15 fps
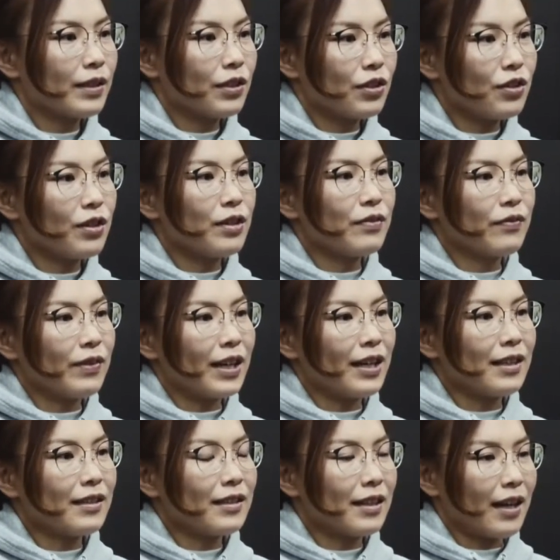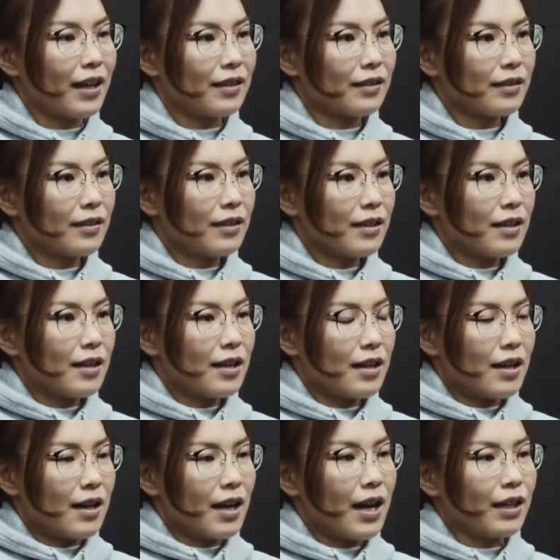good fight that
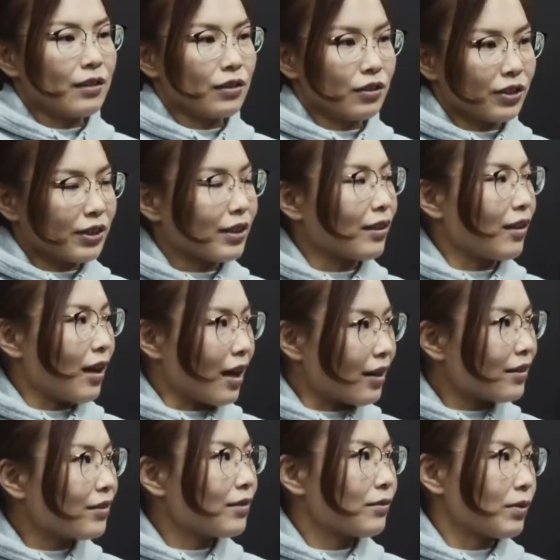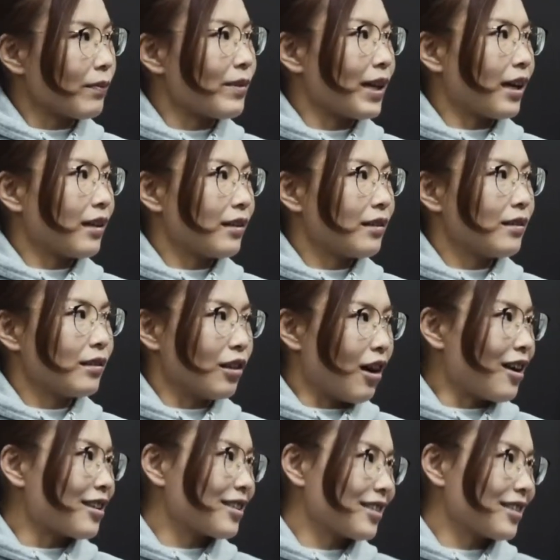I learned a lot from that loss.